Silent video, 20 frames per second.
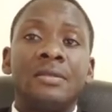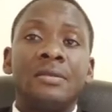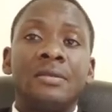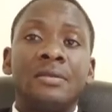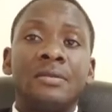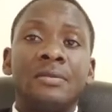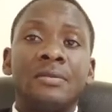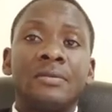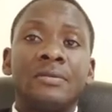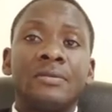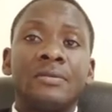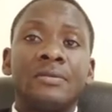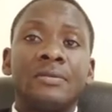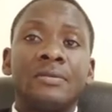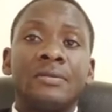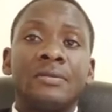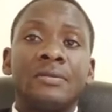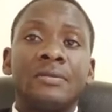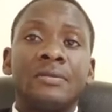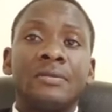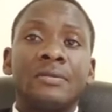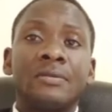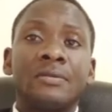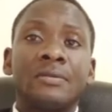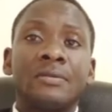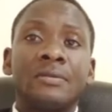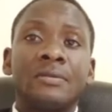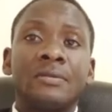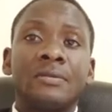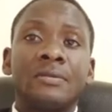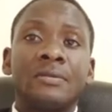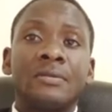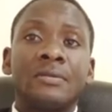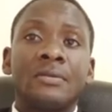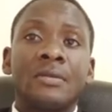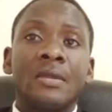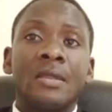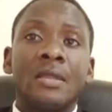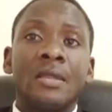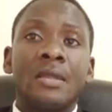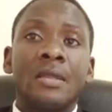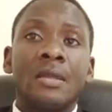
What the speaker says: (silence)